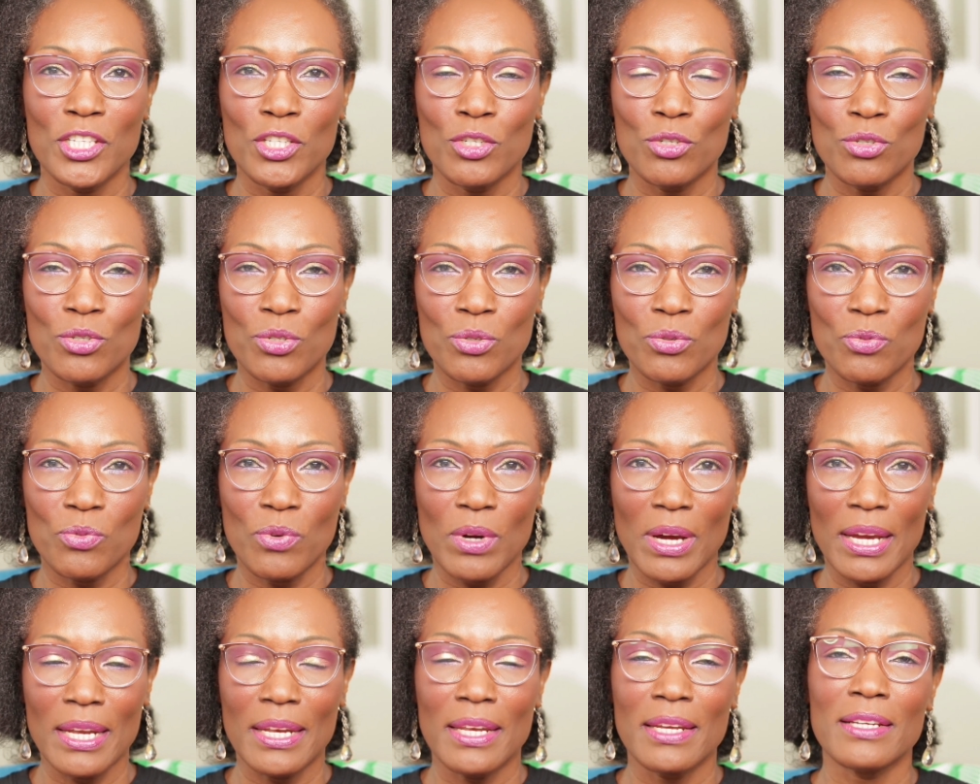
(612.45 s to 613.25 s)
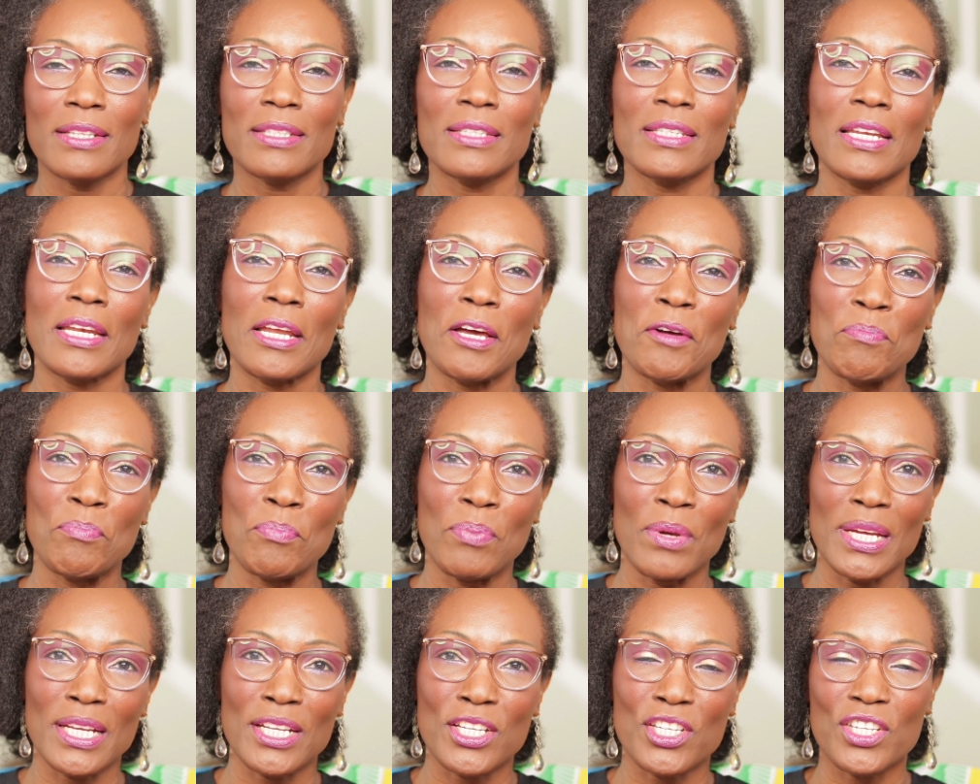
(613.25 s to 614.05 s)
used to write her, send her
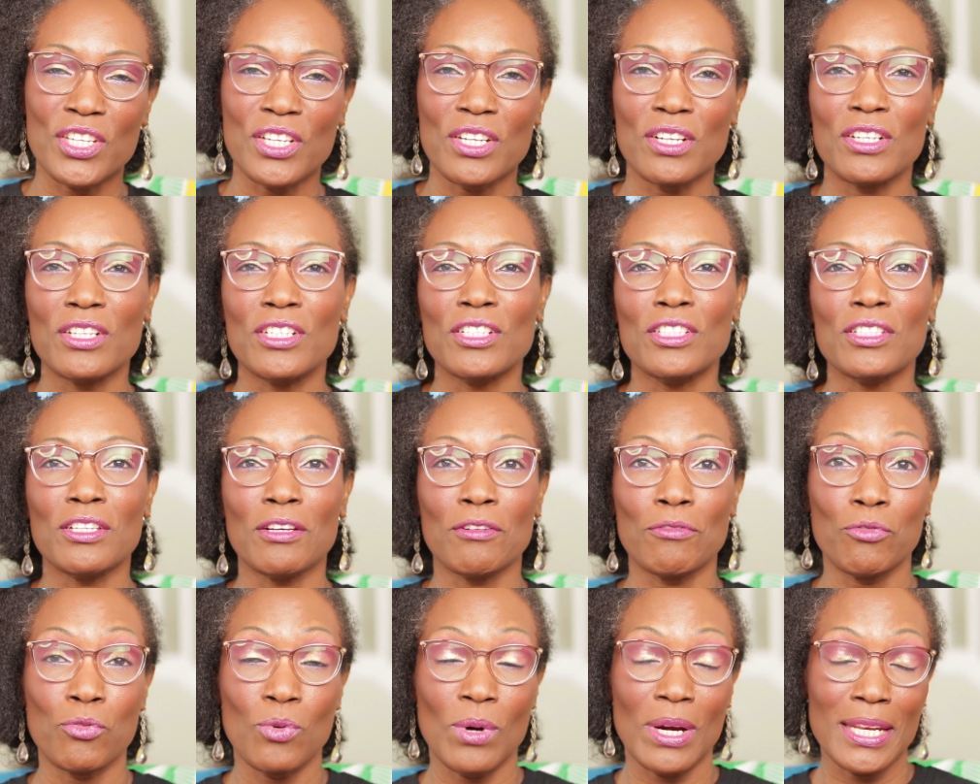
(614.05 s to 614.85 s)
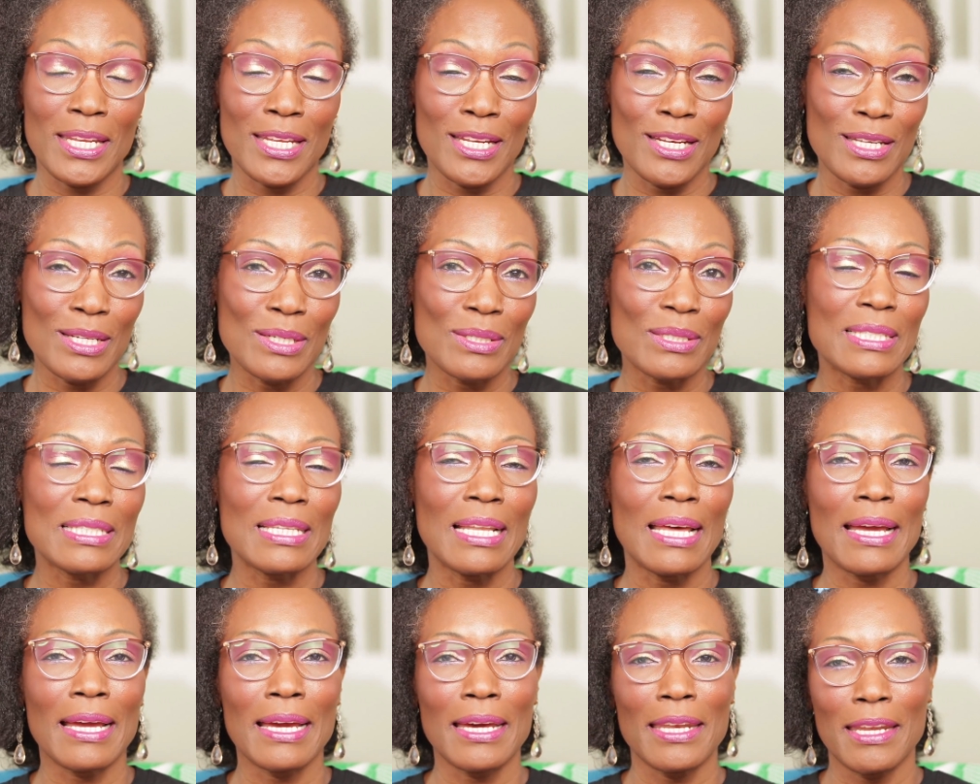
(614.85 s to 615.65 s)
pictures of what he looks
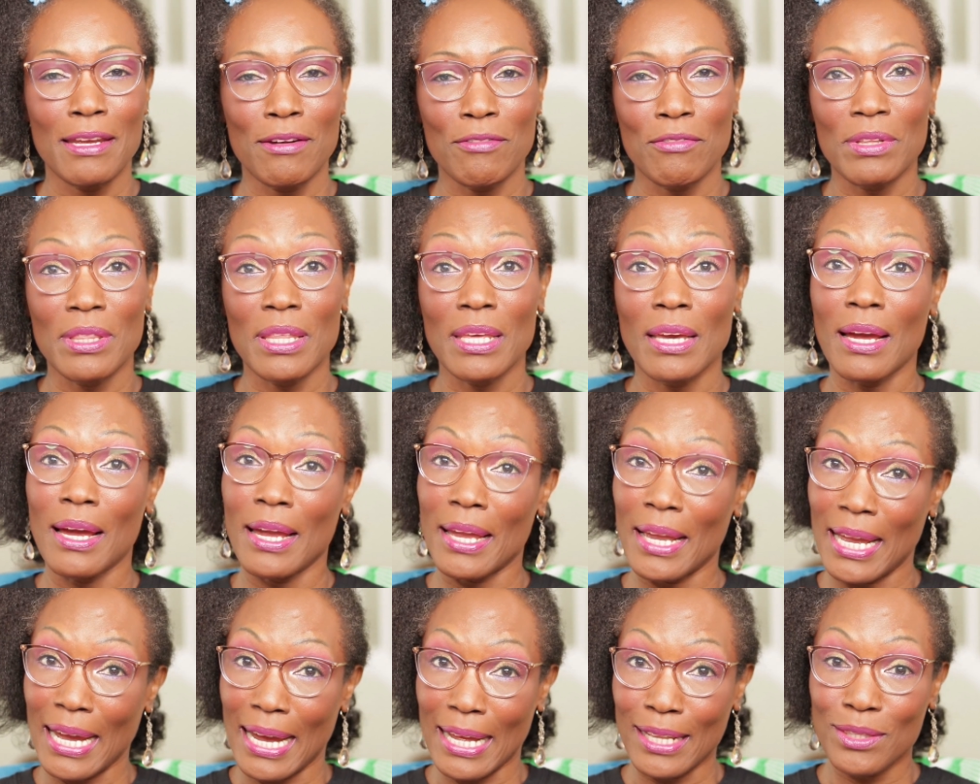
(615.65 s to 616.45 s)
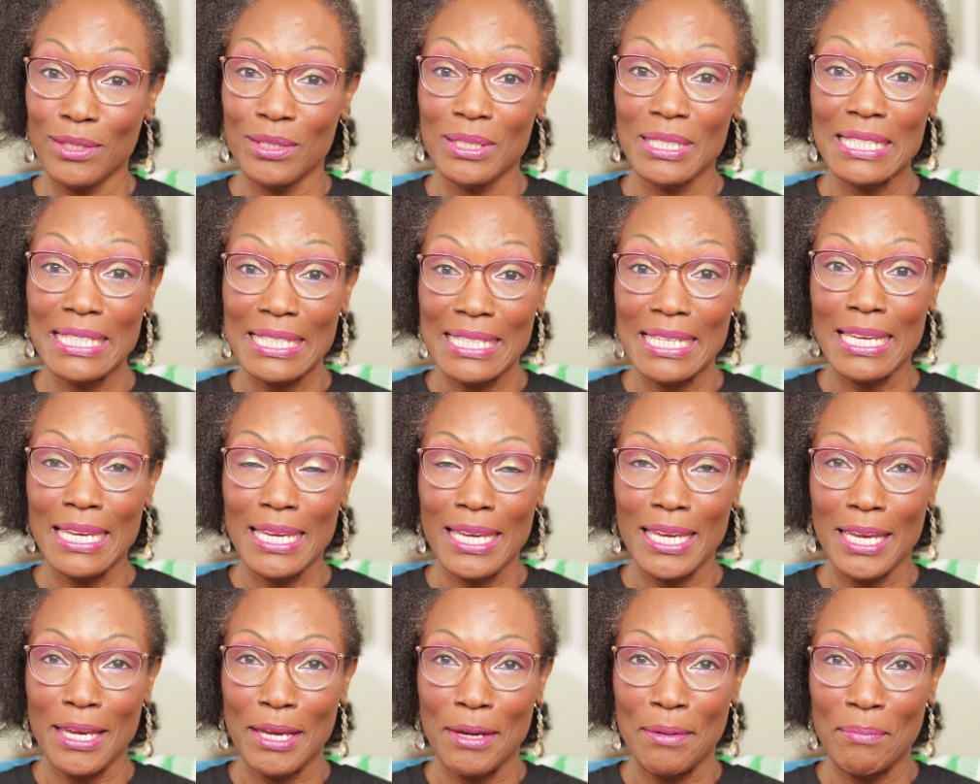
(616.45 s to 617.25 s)
like and everything. I got to
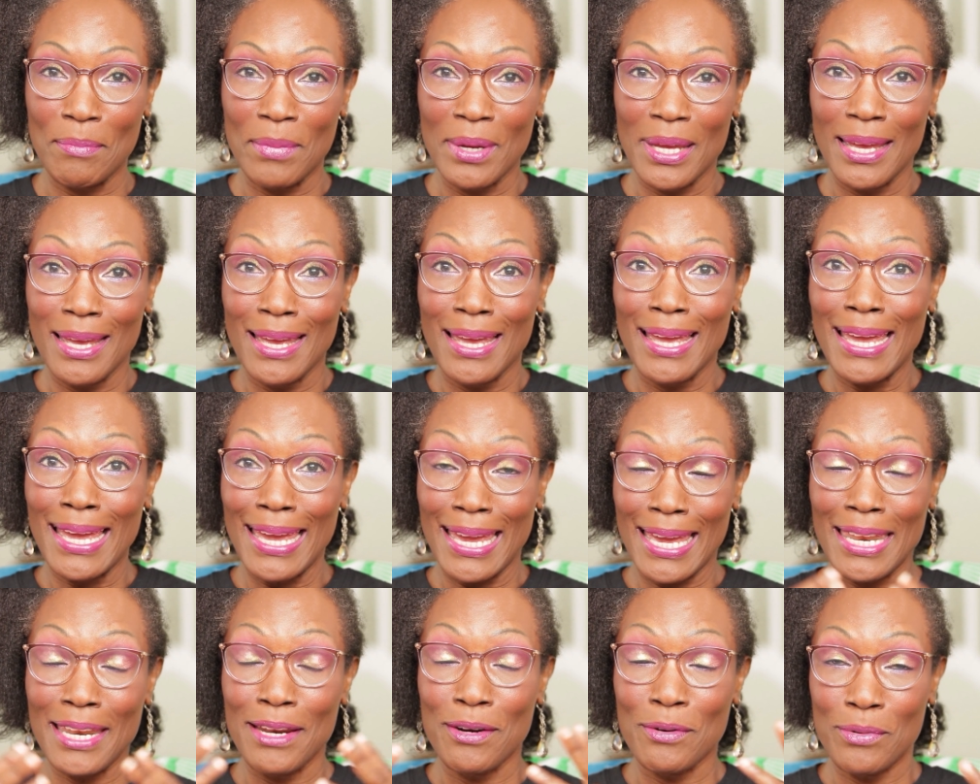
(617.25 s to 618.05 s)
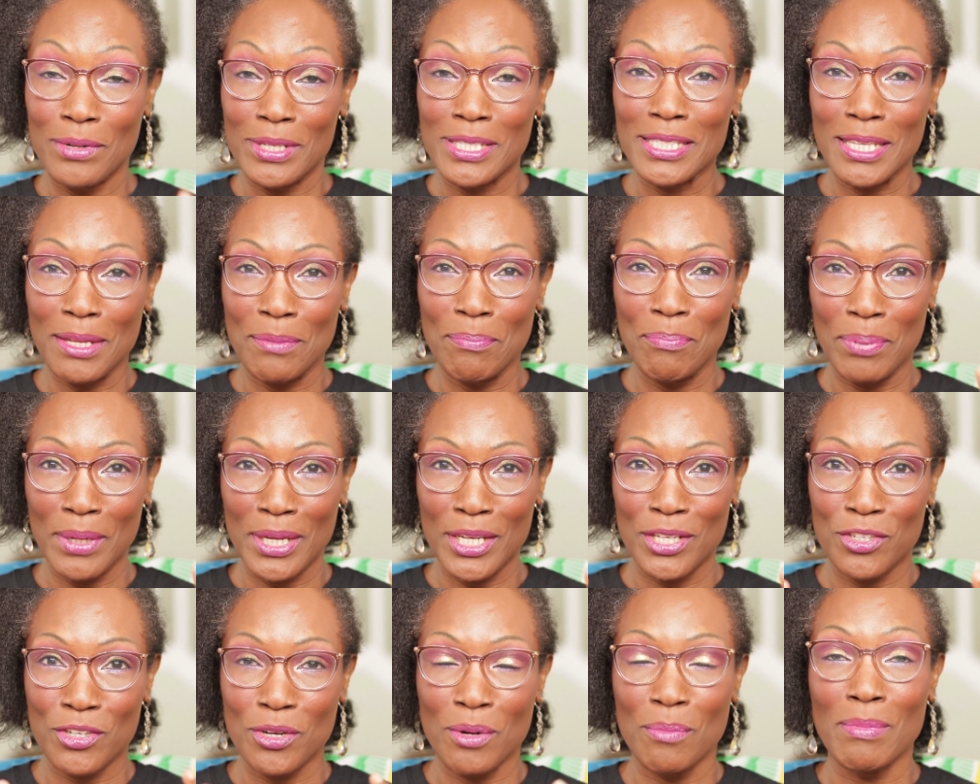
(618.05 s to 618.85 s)
see him in a recent
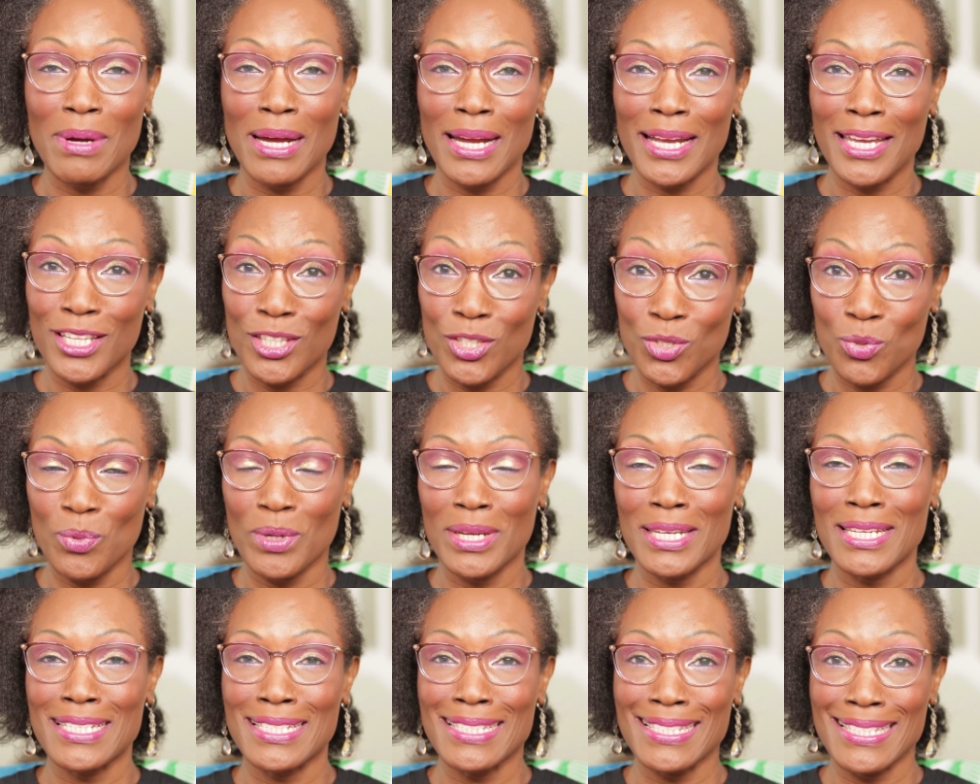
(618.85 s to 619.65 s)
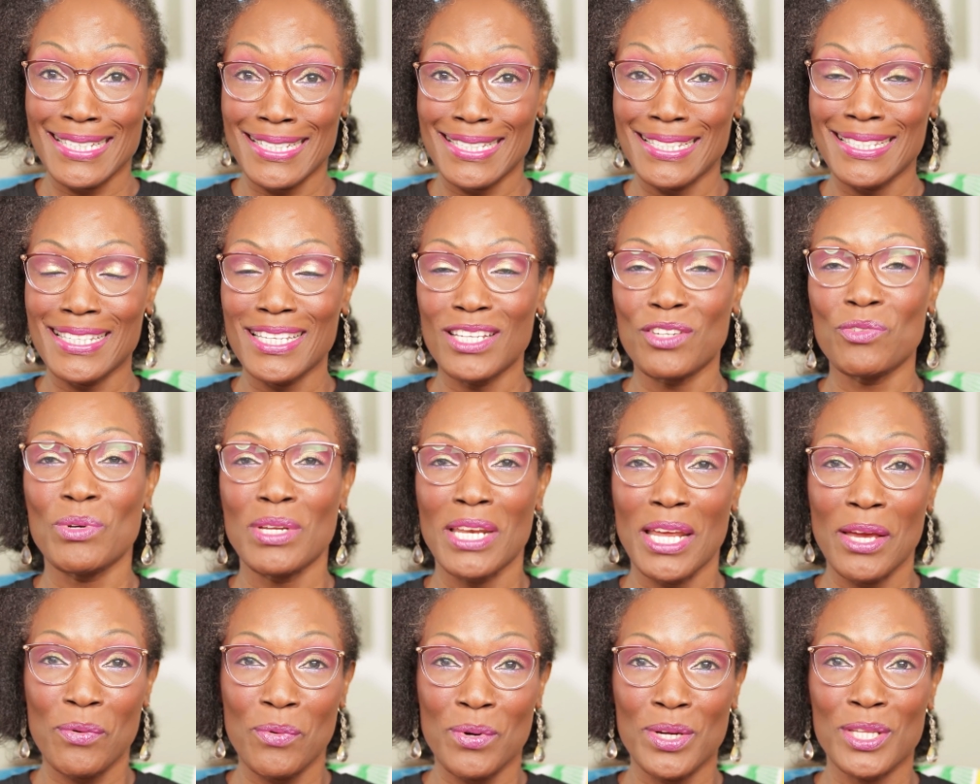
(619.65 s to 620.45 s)
picture back in 2016
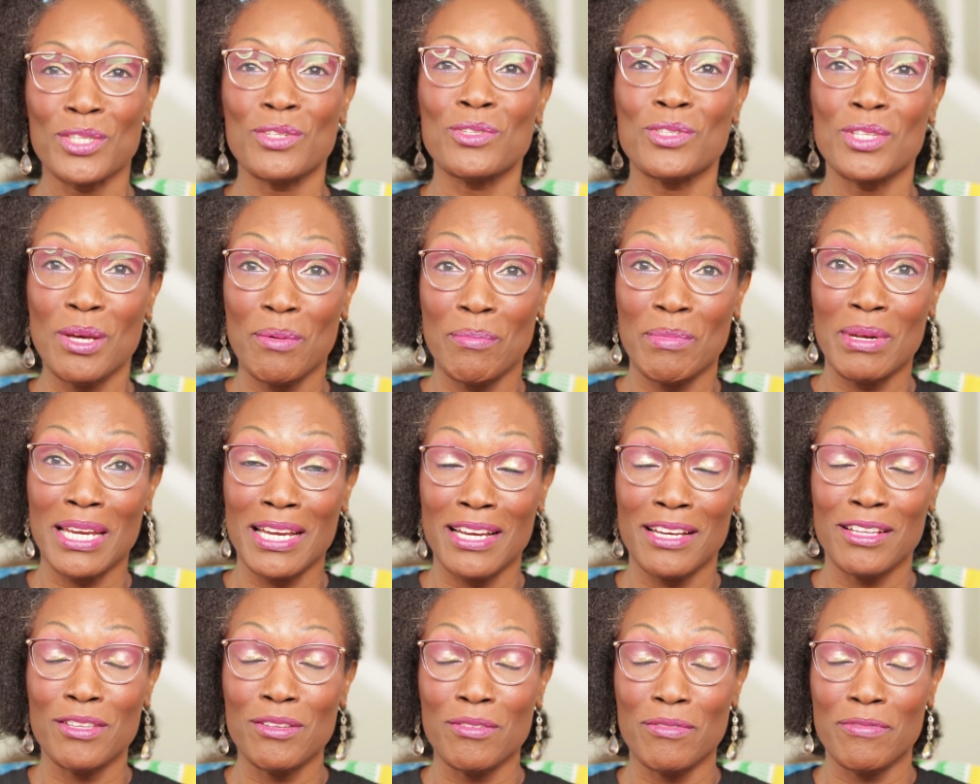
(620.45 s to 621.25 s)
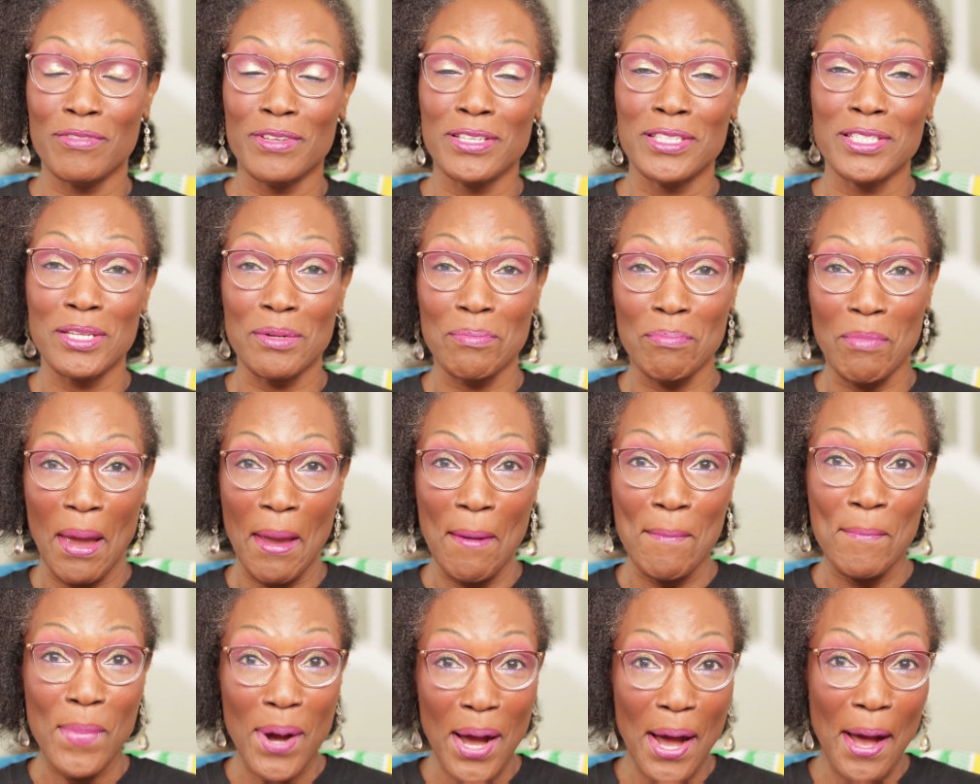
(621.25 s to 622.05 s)
when I went to Dominica to visit
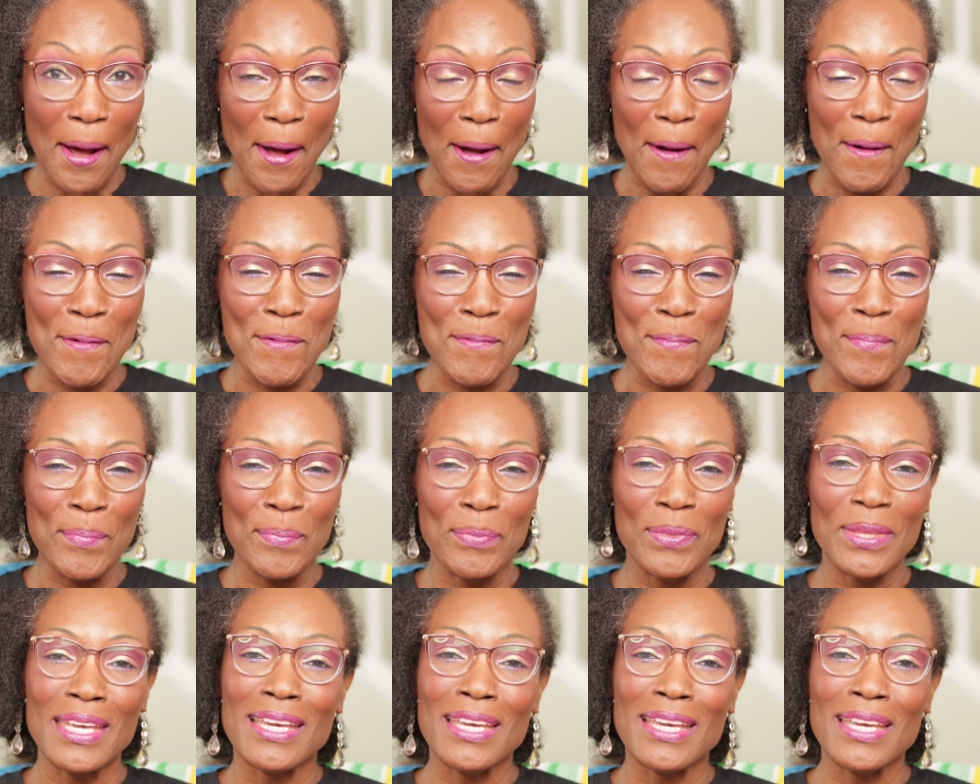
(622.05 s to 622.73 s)
my mom.